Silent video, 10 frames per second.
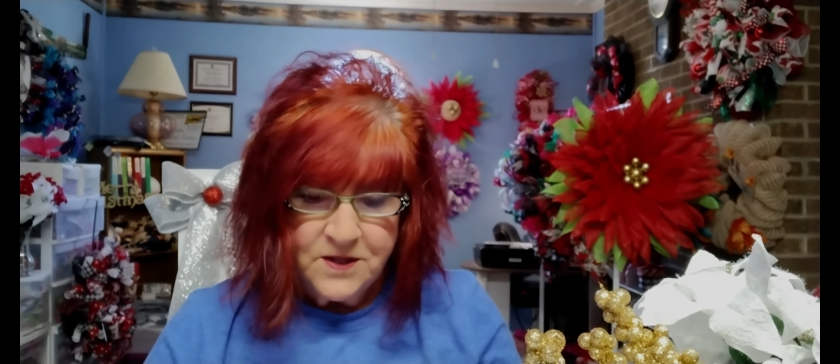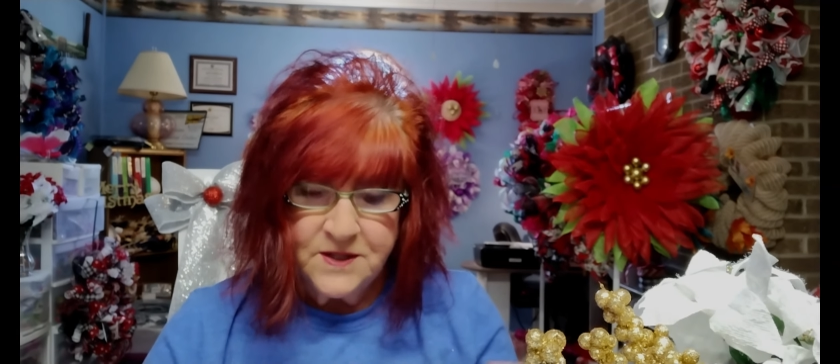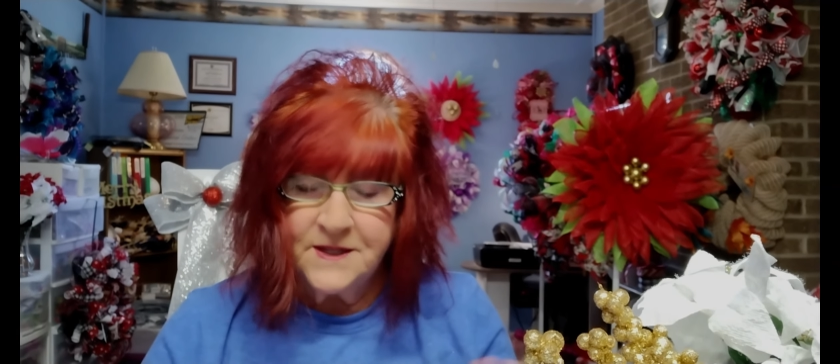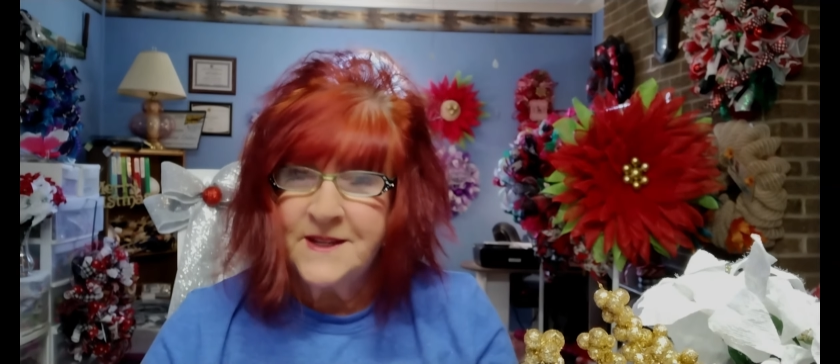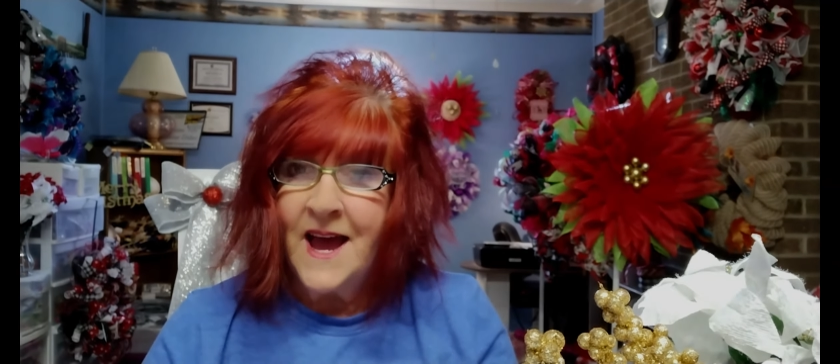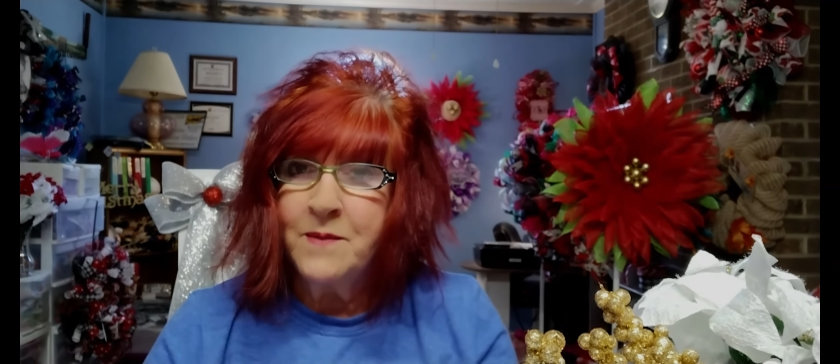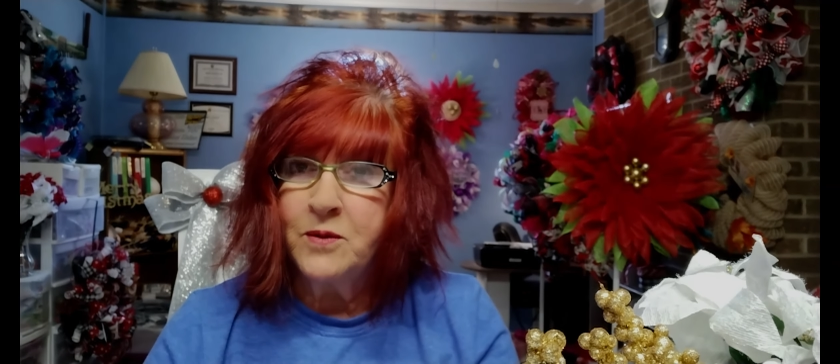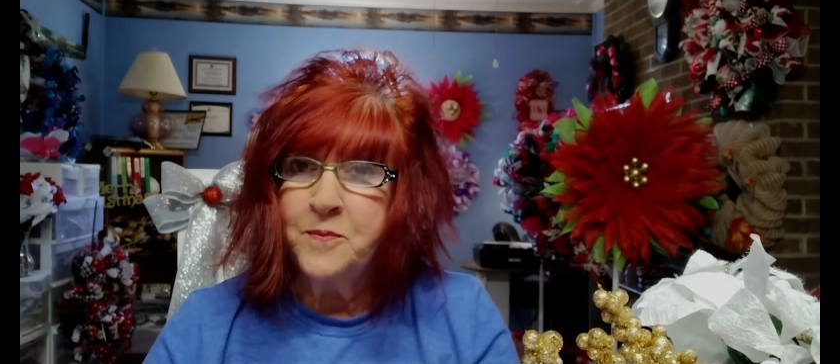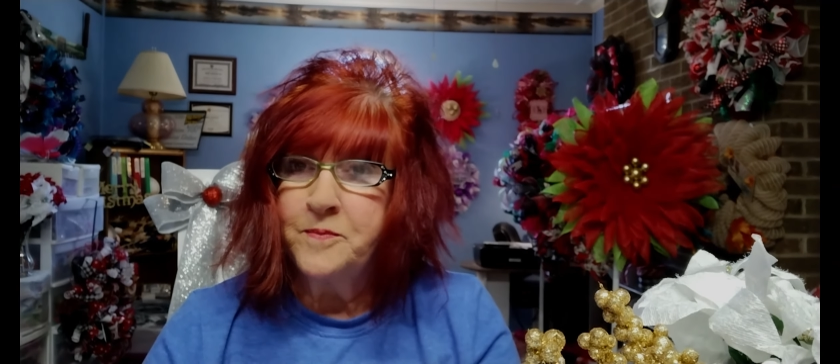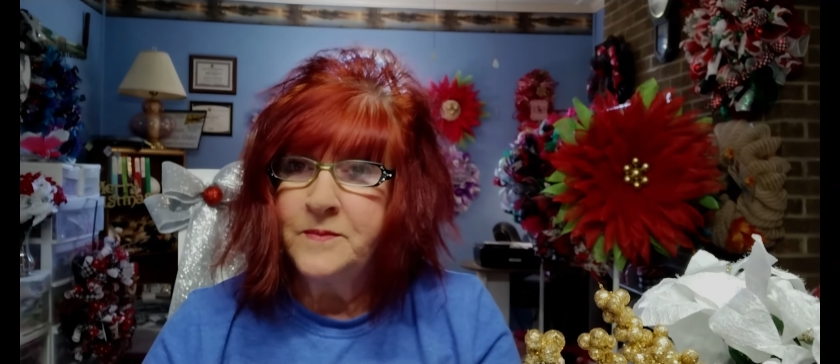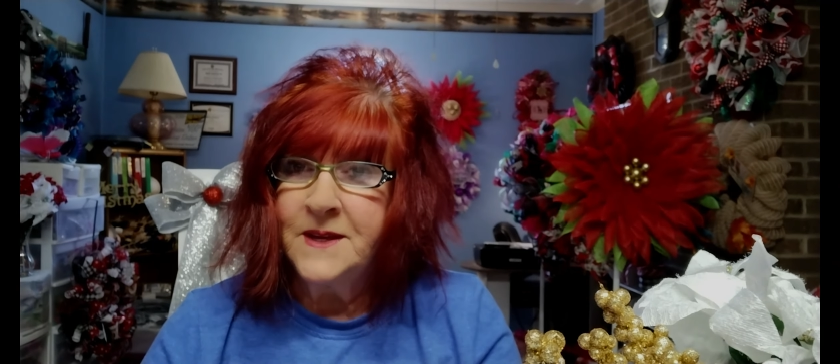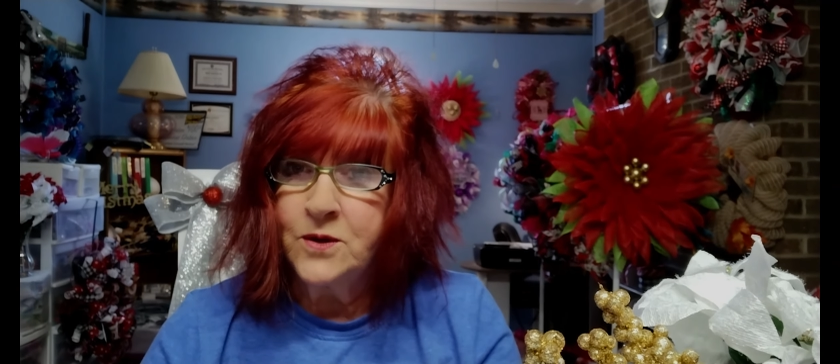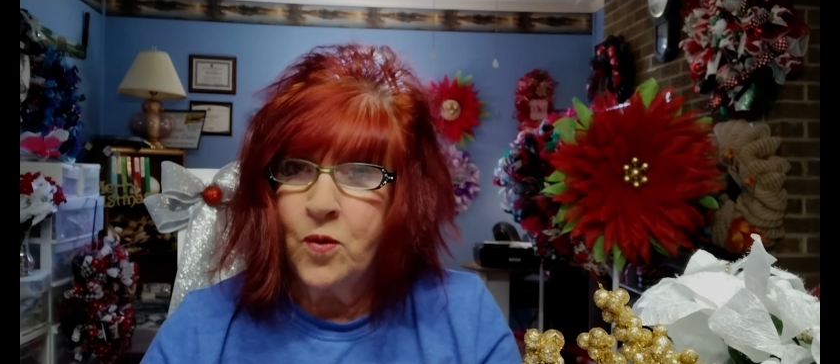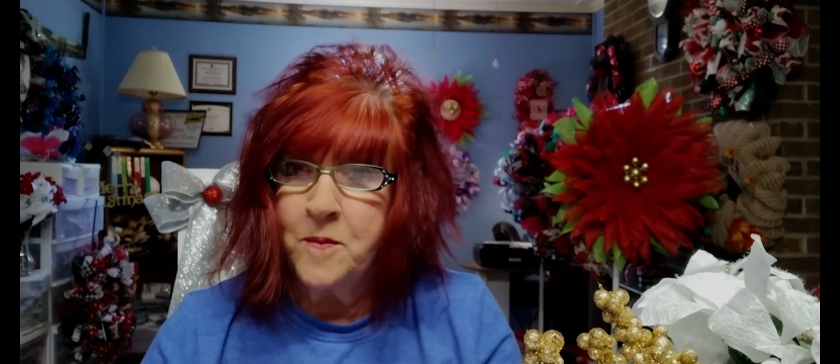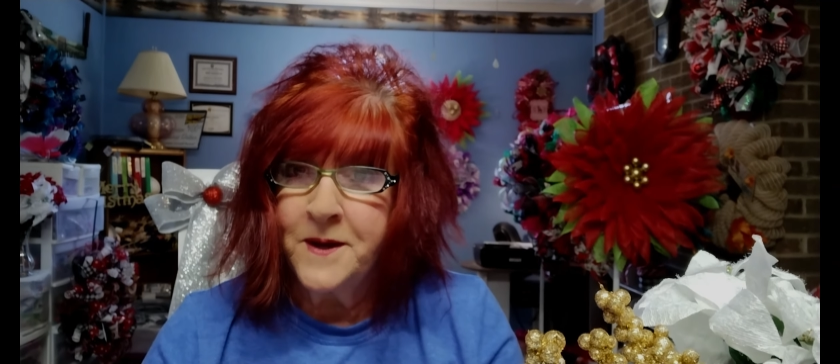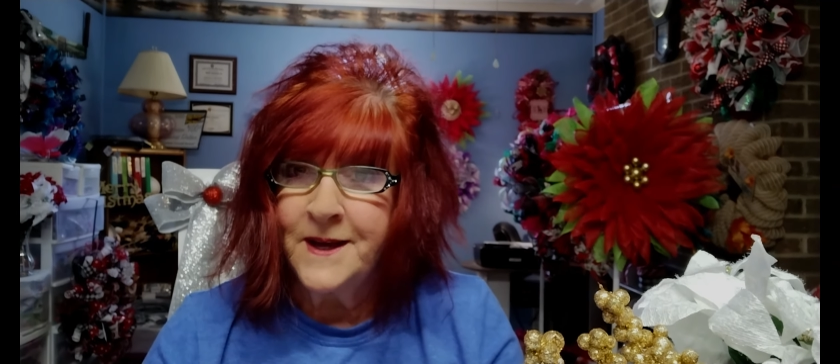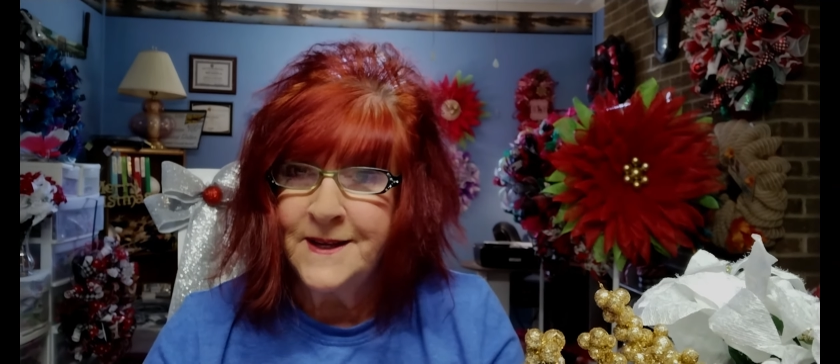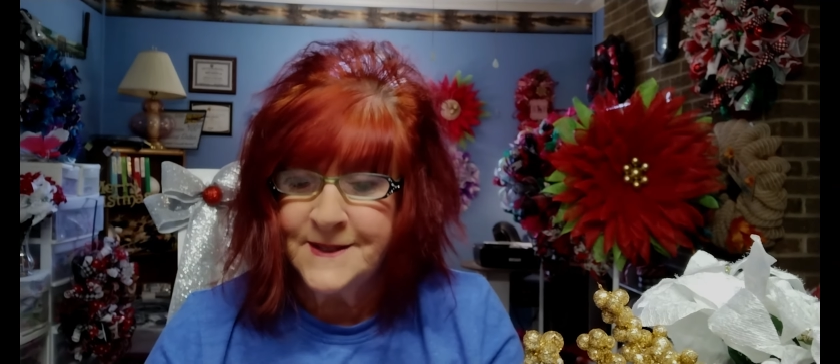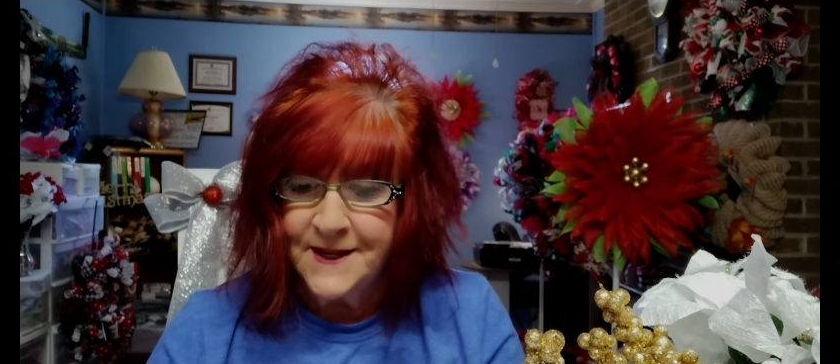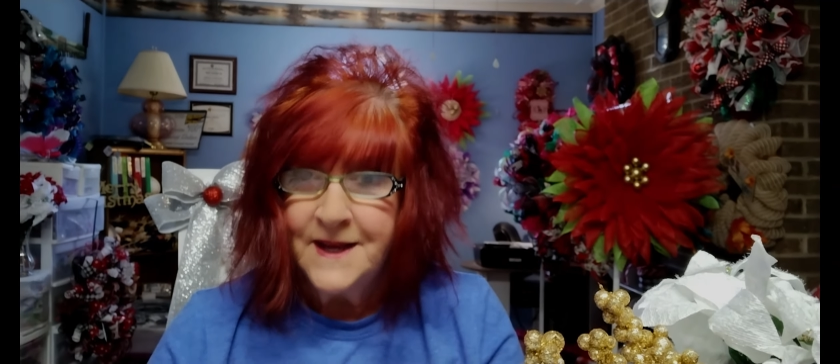just a table decor
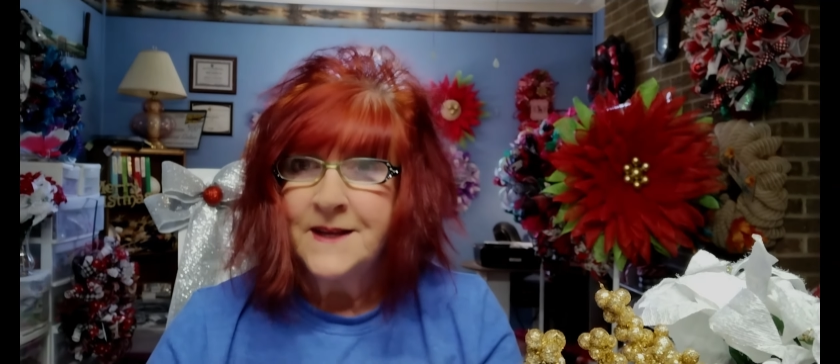piece.